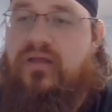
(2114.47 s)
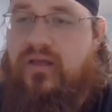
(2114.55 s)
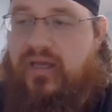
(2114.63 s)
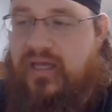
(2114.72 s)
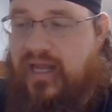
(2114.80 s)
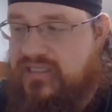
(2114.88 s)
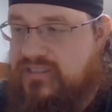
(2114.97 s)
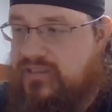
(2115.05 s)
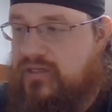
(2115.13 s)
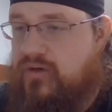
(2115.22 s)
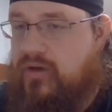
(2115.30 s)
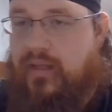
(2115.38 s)
It has, you
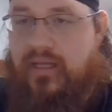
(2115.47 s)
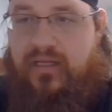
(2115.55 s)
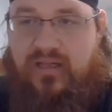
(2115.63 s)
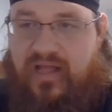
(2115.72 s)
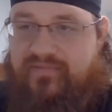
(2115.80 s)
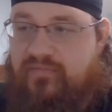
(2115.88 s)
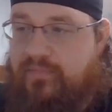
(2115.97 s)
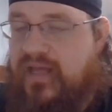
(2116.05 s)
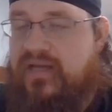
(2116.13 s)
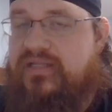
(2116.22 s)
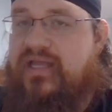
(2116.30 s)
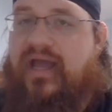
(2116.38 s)
know, it'll have a pin
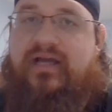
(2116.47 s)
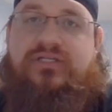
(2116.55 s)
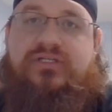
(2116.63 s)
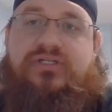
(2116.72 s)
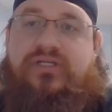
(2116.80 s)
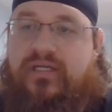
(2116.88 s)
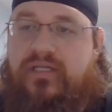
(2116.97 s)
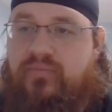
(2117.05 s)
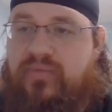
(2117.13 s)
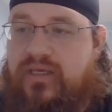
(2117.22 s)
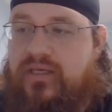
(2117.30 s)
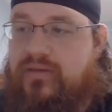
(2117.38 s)
attached. It'll
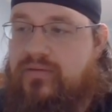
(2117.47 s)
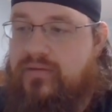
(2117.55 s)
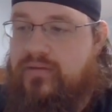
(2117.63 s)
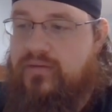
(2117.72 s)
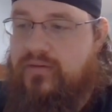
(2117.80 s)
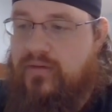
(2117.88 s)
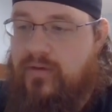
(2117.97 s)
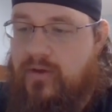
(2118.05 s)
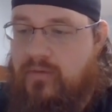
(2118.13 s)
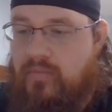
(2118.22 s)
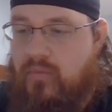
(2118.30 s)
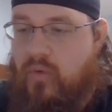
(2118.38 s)
be
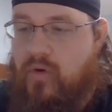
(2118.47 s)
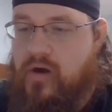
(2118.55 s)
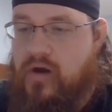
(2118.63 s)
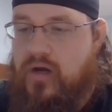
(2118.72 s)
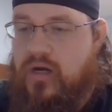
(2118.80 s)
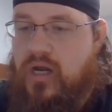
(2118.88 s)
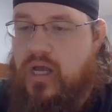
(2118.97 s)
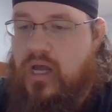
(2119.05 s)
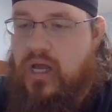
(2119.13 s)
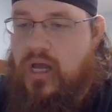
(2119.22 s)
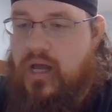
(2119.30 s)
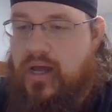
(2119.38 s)
more,
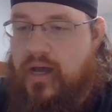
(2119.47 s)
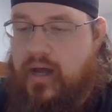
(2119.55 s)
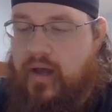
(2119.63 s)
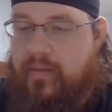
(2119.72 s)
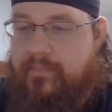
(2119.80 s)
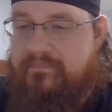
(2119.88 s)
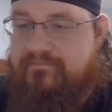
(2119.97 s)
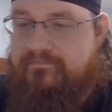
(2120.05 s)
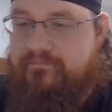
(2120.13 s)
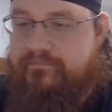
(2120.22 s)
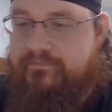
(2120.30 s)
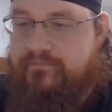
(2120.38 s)
um,
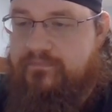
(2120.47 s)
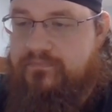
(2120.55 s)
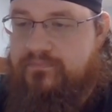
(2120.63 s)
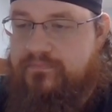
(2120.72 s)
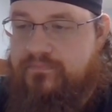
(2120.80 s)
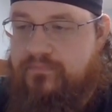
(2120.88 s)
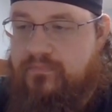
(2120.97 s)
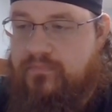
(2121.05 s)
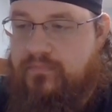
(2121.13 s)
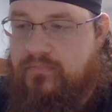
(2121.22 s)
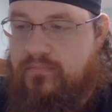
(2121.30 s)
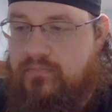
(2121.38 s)

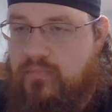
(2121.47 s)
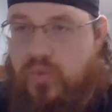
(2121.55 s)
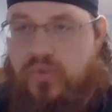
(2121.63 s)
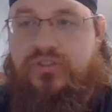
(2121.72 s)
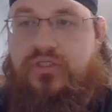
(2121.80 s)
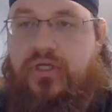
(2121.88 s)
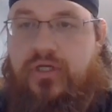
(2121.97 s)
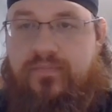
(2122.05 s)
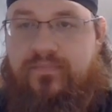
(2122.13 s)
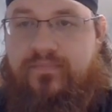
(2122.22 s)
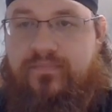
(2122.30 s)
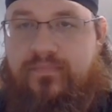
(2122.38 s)
more secure
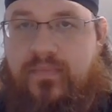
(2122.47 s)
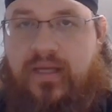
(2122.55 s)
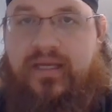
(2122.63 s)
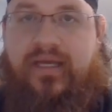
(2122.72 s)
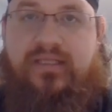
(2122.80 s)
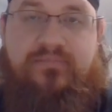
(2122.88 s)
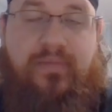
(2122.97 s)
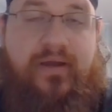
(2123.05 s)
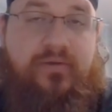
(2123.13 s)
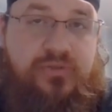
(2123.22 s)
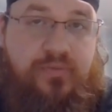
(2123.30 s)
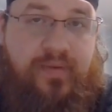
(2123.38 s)
against my
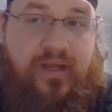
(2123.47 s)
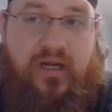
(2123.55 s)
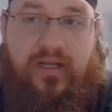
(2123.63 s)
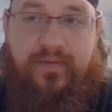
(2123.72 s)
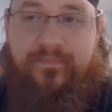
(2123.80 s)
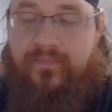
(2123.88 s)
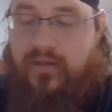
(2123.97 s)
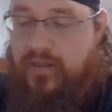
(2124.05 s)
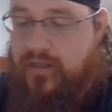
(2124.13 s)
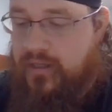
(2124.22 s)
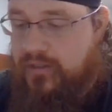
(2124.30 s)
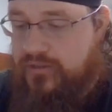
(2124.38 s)
own stupidity.
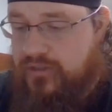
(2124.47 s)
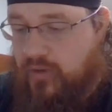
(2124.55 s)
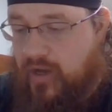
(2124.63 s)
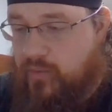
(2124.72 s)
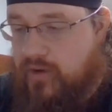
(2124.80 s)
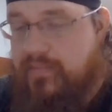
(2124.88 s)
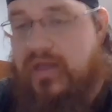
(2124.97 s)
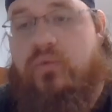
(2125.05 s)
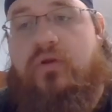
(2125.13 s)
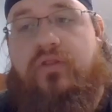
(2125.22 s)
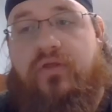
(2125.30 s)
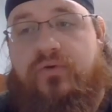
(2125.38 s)
So I want to make
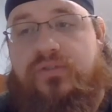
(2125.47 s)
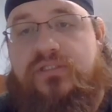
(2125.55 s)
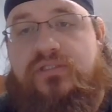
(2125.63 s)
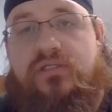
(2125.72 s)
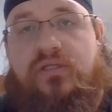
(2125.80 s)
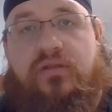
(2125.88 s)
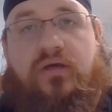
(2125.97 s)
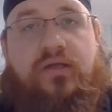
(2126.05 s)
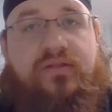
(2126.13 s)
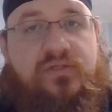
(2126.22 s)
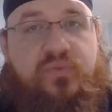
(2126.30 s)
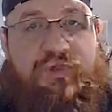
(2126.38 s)
one of those uh,
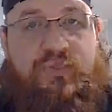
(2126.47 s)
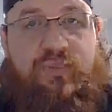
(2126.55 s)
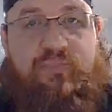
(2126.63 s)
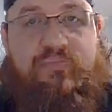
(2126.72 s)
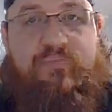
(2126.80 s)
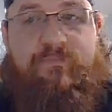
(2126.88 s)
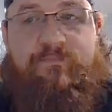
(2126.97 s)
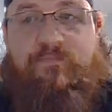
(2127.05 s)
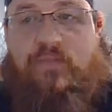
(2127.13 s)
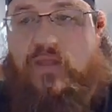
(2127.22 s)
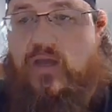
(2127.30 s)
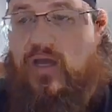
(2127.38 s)
this weekend
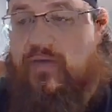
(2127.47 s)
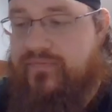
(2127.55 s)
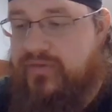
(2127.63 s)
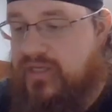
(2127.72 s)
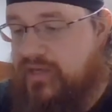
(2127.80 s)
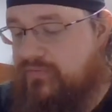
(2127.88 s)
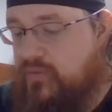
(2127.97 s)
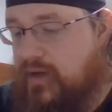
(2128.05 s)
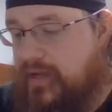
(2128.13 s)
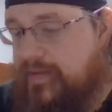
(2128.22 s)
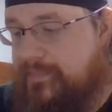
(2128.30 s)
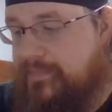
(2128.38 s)
uh, for the giveaway.